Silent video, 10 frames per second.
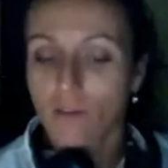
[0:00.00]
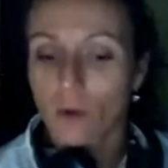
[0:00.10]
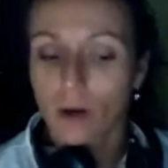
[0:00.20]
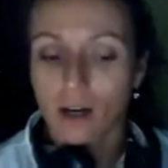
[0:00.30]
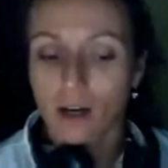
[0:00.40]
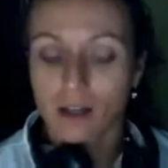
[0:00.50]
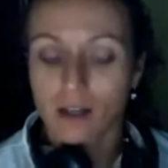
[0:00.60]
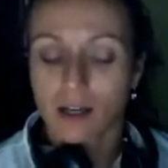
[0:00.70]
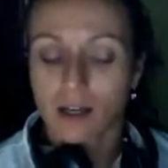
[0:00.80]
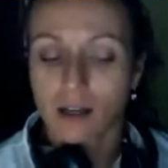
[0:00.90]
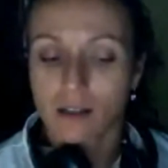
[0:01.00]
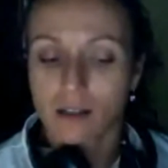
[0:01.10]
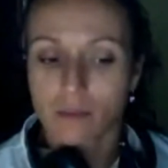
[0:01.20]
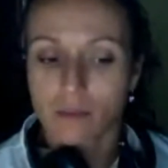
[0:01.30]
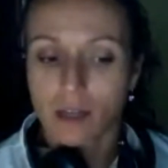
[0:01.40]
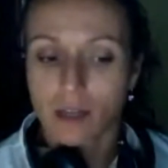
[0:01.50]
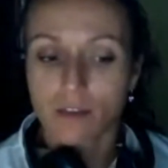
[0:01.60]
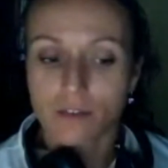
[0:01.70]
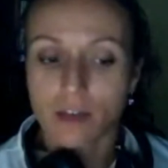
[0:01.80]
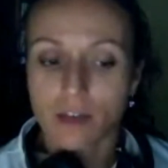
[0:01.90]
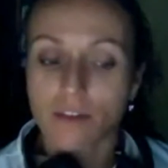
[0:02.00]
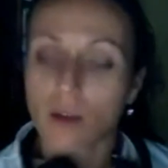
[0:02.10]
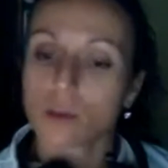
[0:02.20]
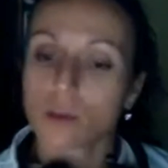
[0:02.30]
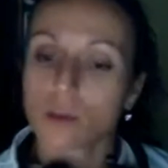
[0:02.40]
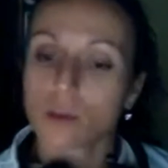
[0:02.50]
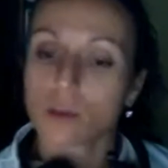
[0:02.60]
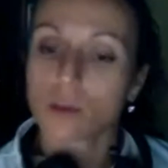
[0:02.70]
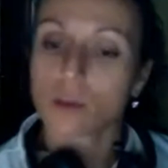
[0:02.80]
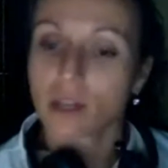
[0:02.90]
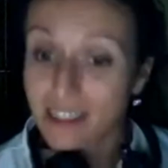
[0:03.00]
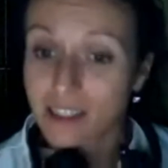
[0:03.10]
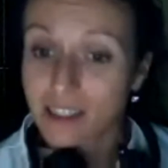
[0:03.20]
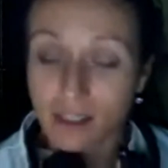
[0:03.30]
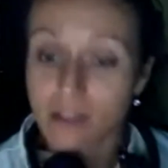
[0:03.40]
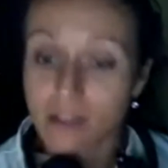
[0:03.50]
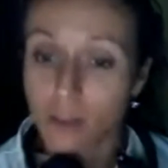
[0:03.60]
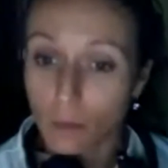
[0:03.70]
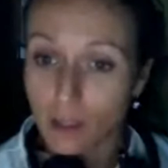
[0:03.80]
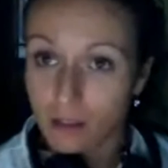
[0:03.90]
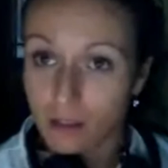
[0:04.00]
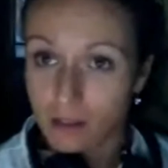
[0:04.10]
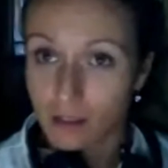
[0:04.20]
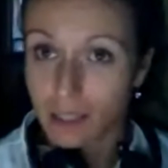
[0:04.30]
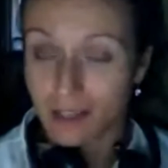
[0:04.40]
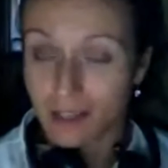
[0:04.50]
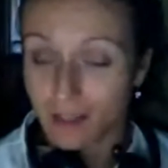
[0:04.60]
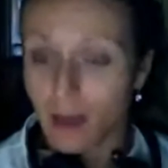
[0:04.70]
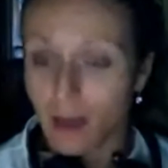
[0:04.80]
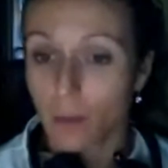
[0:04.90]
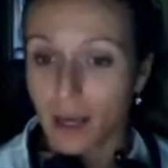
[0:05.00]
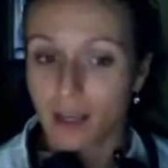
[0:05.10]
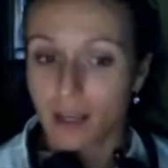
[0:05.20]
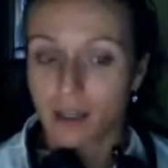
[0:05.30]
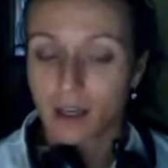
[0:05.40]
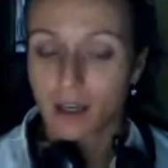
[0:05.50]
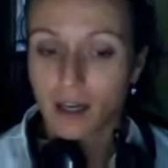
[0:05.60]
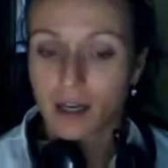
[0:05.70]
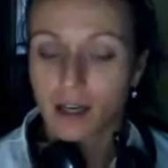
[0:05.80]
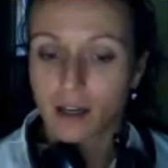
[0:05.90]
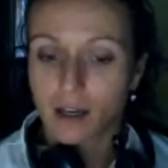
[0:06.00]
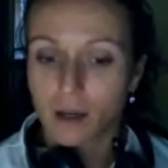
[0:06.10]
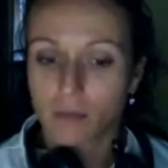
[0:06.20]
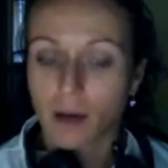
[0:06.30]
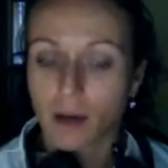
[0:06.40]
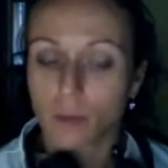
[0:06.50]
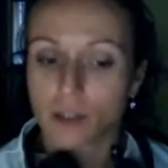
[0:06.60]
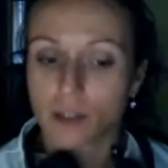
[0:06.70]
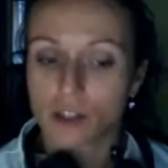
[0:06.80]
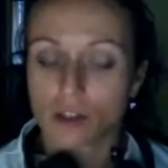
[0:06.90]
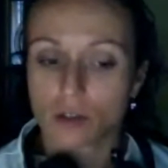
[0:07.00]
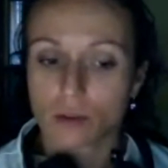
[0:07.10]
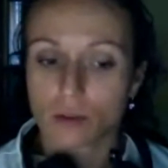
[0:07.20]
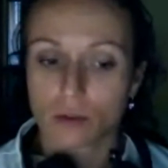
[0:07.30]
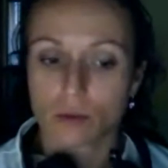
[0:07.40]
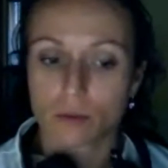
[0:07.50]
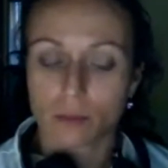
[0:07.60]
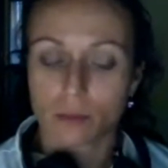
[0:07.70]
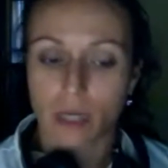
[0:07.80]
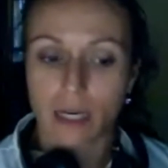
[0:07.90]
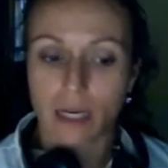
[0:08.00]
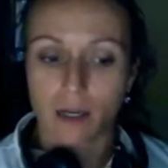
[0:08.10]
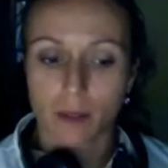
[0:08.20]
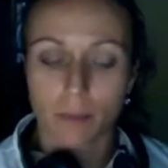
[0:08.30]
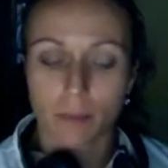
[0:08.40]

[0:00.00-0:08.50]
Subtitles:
for if I was to invest in someone in that way, I wanted to